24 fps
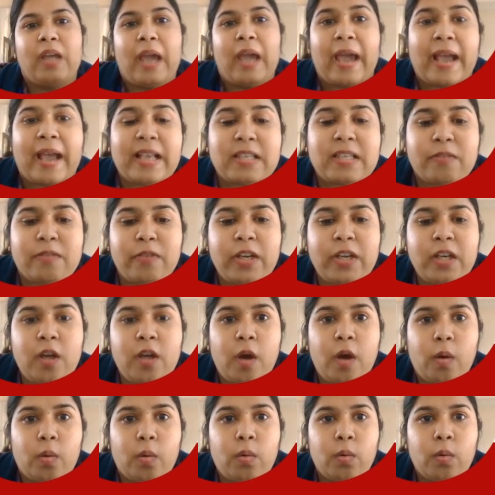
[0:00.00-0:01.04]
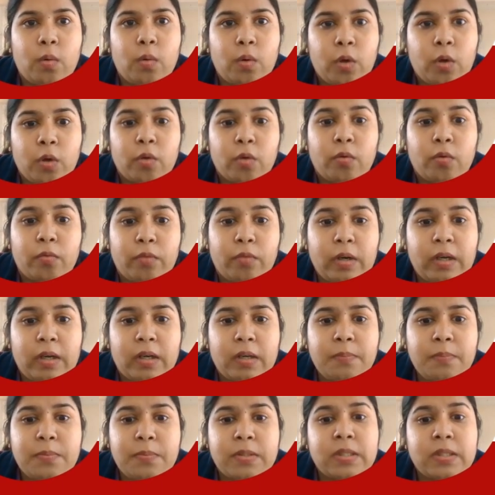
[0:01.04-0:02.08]
As we know,
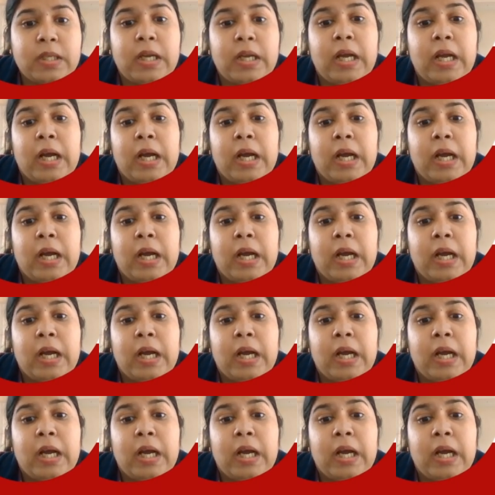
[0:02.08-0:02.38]
verbs